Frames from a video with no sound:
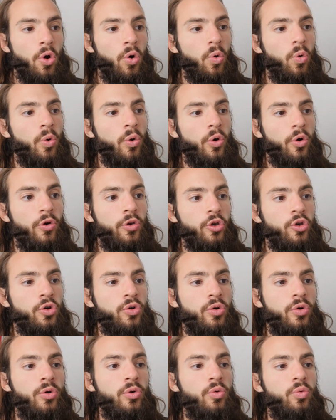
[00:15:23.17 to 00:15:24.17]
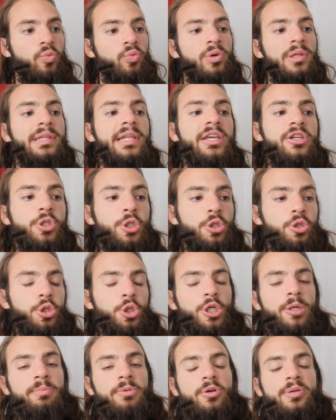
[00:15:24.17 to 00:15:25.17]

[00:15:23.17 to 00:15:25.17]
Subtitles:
or your relationship,